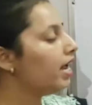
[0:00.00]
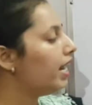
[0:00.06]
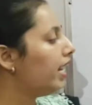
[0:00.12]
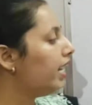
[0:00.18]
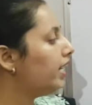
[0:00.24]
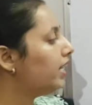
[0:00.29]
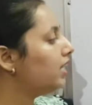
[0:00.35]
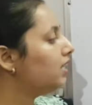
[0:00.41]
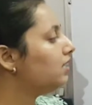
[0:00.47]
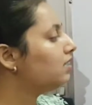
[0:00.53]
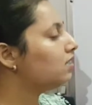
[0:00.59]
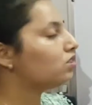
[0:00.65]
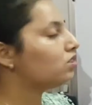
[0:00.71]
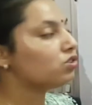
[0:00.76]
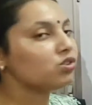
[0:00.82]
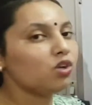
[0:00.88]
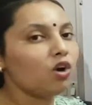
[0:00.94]
It
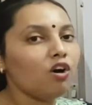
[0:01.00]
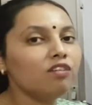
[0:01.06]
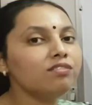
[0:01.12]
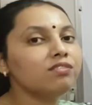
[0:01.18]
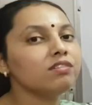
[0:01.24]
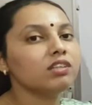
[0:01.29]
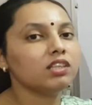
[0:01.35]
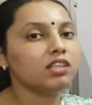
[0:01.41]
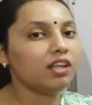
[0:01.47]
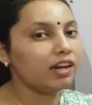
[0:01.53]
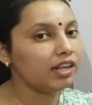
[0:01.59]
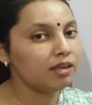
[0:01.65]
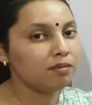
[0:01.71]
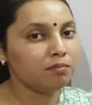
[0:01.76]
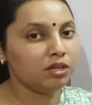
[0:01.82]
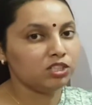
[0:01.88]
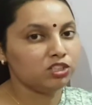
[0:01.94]
consists of three
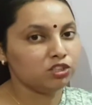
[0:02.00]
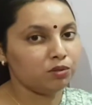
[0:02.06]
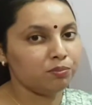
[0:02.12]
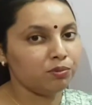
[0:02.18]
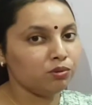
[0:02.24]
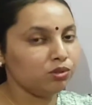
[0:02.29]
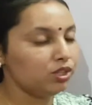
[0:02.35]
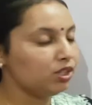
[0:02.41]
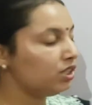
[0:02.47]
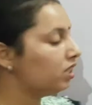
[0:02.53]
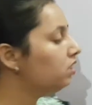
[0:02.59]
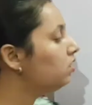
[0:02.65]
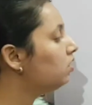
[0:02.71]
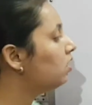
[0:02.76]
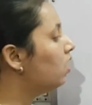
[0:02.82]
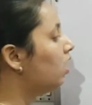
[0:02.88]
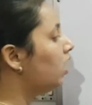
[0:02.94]
major portions.